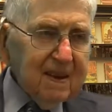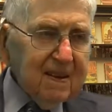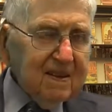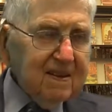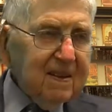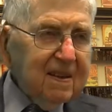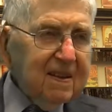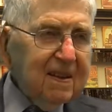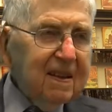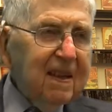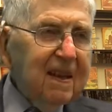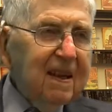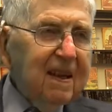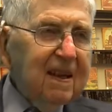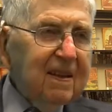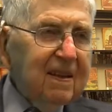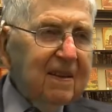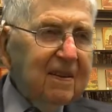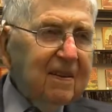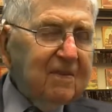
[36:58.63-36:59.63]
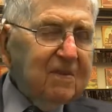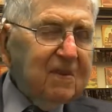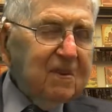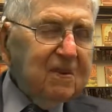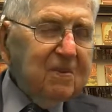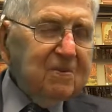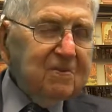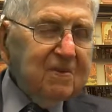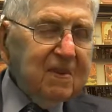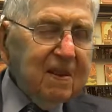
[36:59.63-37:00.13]
I think
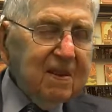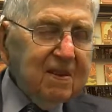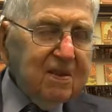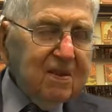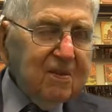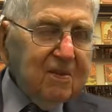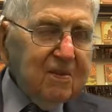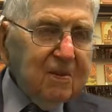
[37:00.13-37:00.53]
they do